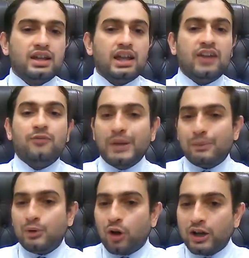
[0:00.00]
If
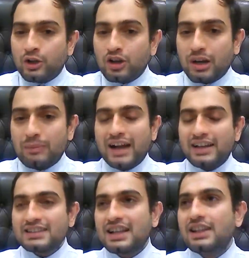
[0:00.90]
people who are into
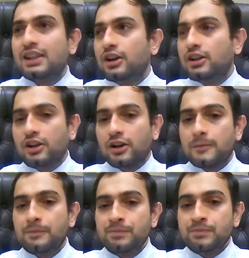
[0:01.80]
dramatics and
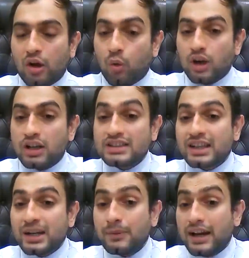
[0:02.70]
theater, what a
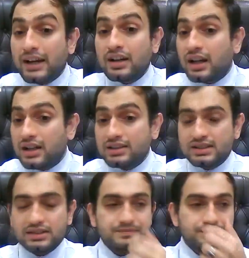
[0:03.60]
scriptwriter
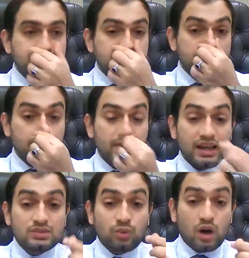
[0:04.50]
does
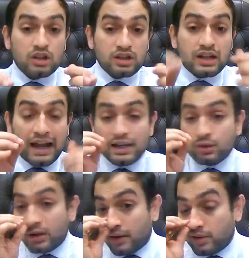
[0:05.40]
is what a trial
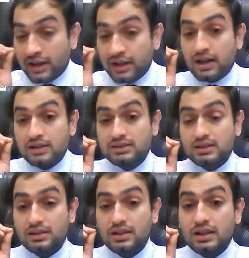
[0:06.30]
court advocate does.
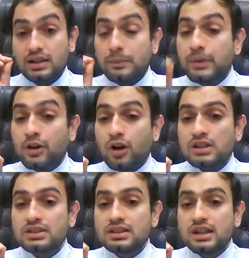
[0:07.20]

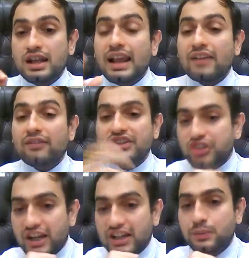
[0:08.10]
Because like when
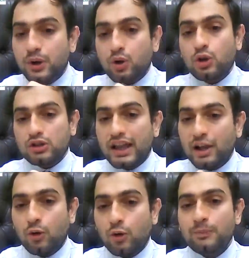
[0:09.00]
Shakespeare wrote
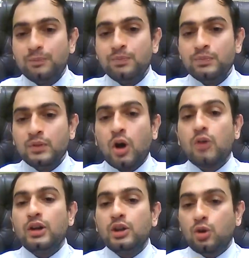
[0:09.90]
Othello or
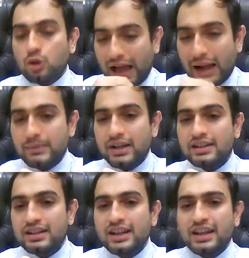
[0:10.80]
when he wrote a
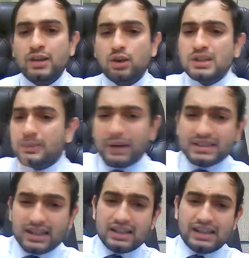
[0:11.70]
Hamlet, he wasn't
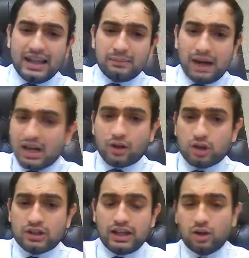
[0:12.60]
present in Denmark when
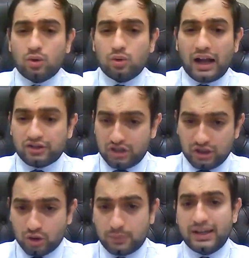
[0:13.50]
Othello actually
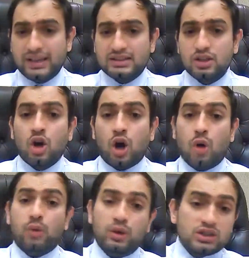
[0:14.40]
took place,
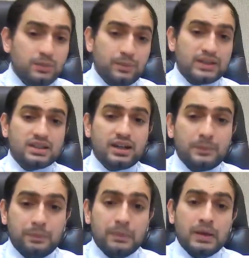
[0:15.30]
or he wasn't present
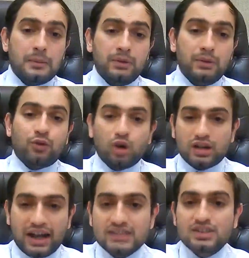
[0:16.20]
in before
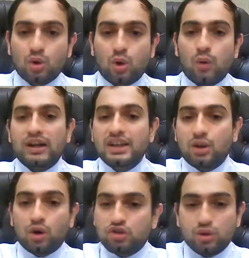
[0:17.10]
Christ's Rome when he
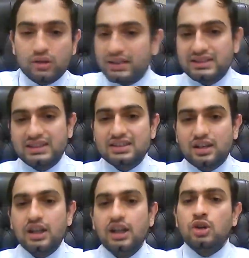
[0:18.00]
wrote Julius
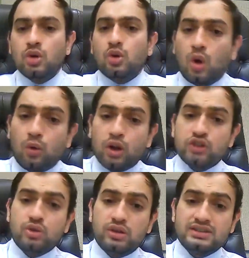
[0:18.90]
Caesar to know what
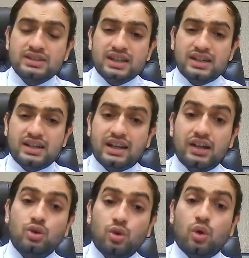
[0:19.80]
Julius Caesar did
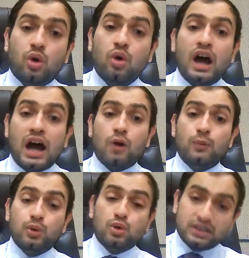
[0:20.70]
and to know
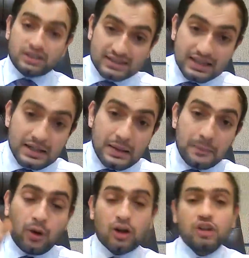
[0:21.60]
how Brutus
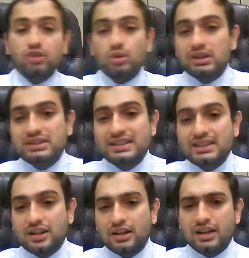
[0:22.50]
murdered Julius
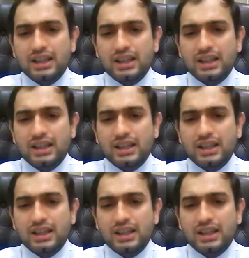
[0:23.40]
Caesar.